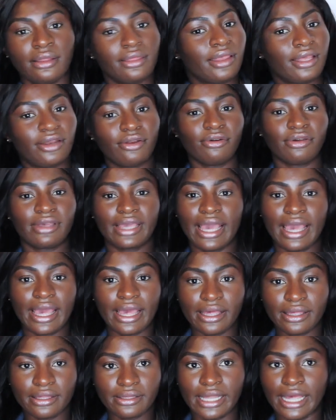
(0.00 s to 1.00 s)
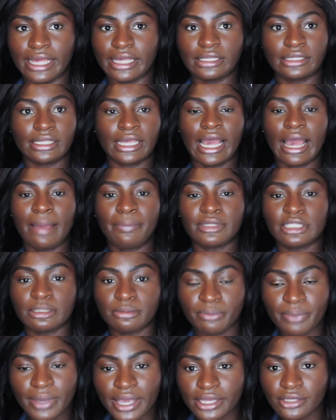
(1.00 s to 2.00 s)
They don't care. Like, they're happy to
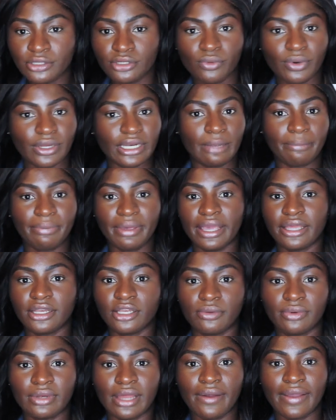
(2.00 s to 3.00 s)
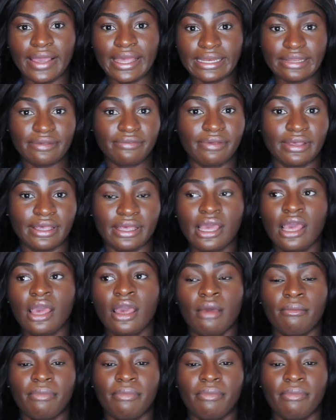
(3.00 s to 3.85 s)
be paying you what they're paying you without anything.